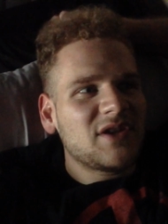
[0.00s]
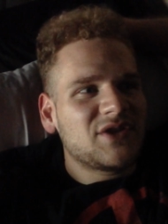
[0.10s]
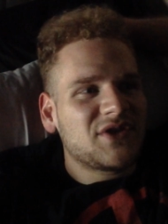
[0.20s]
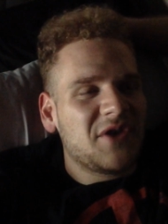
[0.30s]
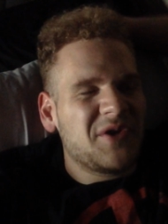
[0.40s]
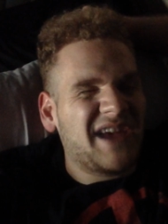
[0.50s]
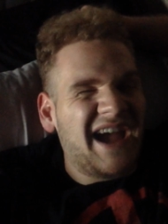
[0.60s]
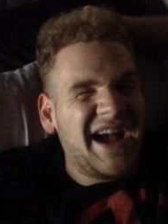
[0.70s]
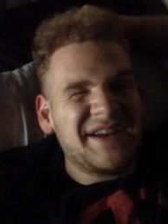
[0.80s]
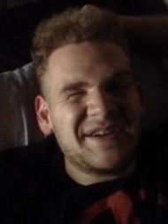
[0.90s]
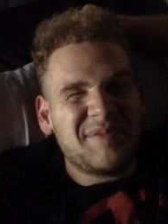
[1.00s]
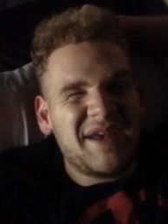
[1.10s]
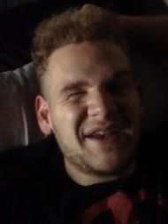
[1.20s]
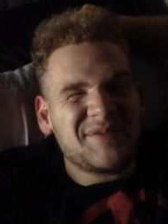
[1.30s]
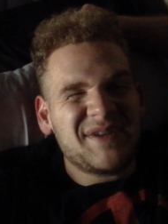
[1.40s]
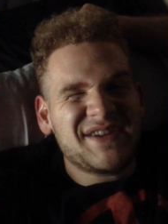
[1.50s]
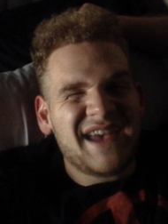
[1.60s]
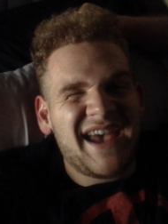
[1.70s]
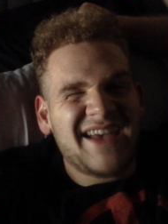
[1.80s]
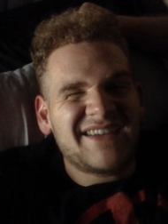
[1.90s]
So it kind of makes me
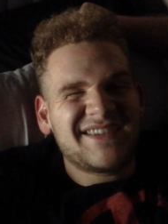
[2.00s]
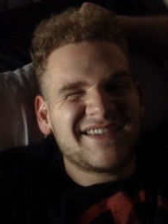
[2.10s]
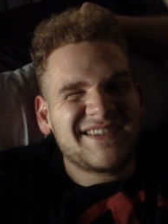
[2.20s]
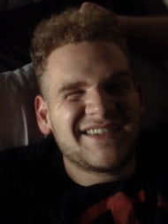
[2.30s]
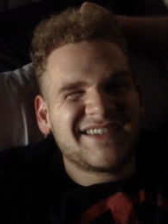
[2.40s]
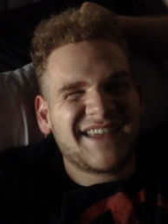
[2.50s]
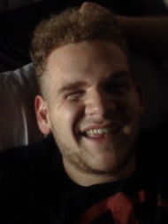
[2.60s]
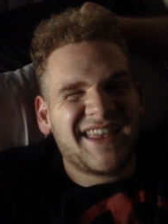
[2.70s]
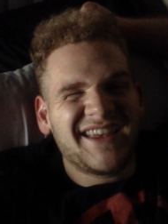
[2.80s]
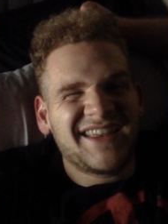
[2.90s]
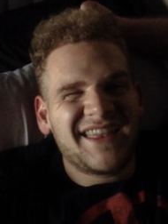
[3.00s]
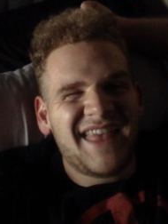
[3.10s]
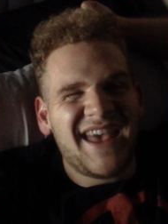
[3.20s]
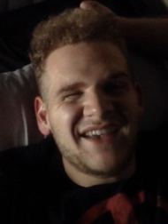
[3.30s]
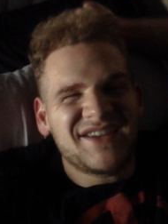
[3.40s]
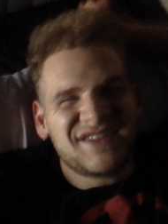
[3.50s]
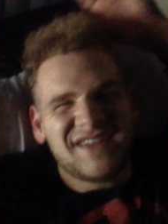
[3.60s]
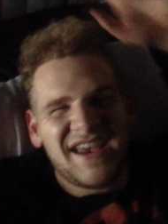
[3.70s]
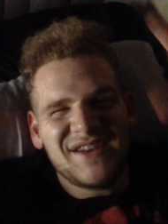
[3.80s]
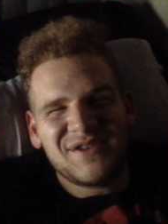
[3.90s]
sad to think that that
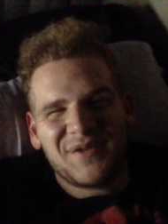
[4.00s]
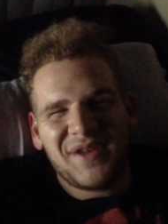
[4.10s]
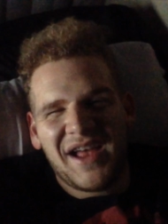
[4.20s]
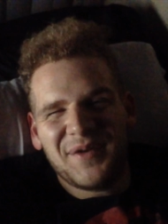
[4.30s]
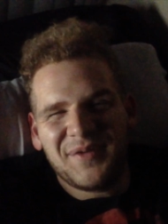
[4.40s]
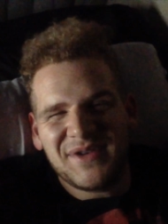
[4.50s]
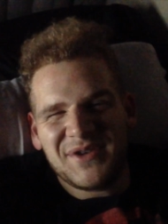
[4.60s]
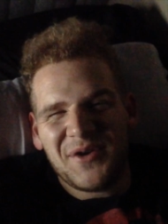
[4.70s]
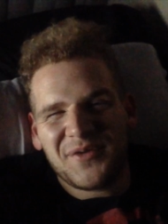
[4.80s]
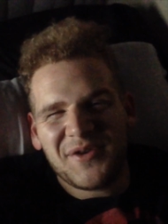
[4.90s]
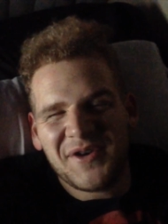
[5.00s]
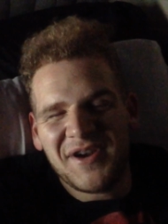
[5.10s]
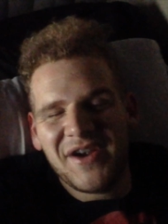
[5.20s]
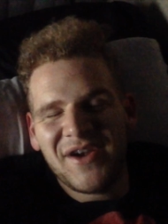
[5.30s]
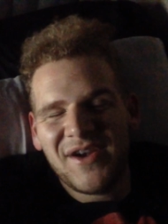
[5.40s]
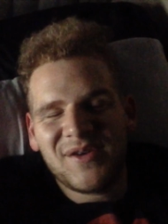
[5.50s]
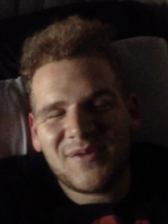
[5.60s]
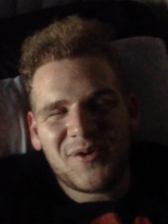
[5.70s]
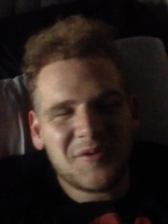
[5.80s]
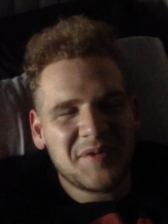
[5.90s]
stage of life is over
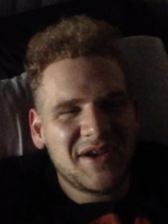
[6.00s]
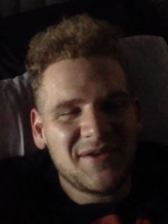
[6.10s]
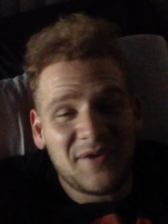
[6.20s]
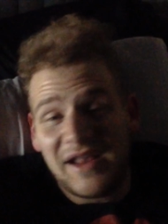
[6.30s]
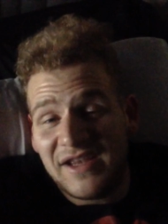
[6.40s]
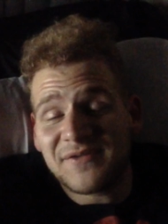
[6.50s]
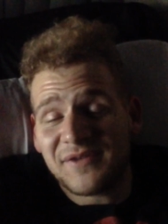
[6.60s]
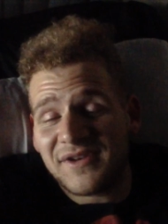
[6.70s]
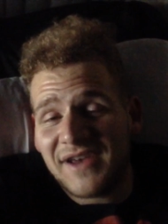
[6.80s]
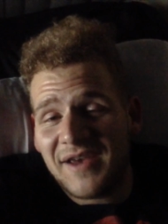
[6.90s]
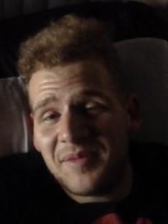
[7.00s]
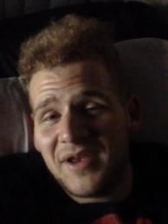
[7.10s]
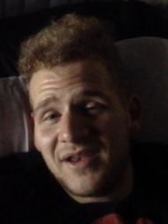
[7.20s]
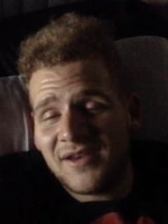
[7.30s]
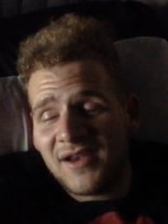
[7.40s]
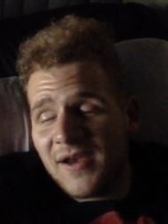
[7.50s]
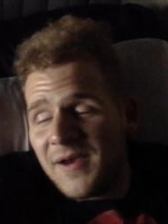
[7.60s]
for me, for at least for the time being.